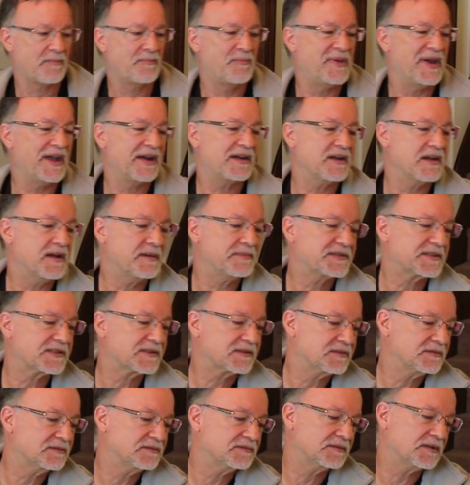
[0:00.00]

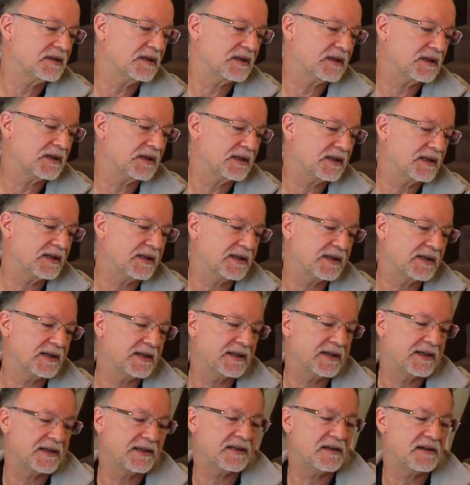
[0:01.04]
Pickups,
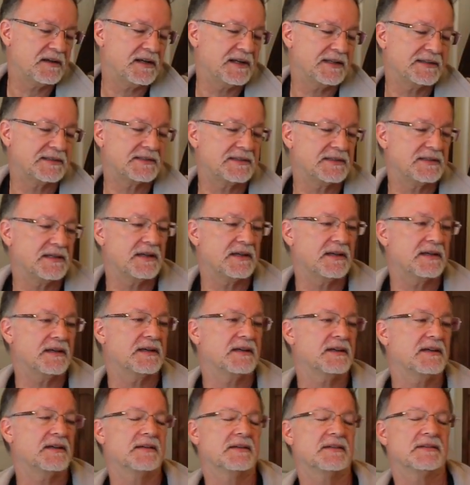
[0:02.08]
I
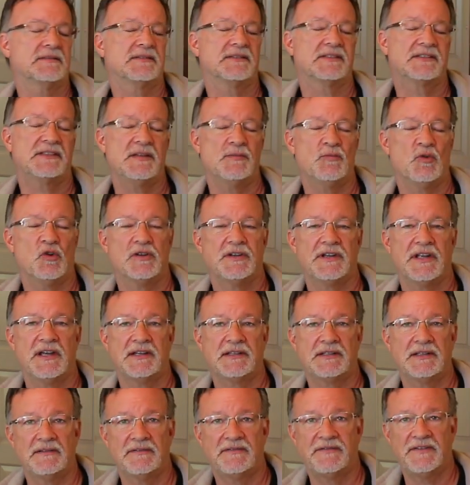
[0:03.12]
got Seymour
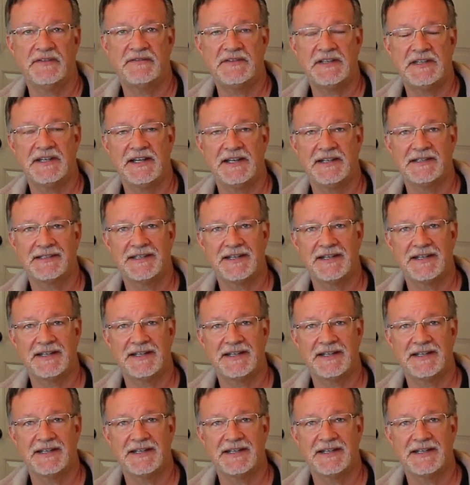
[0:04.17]
Duncan 59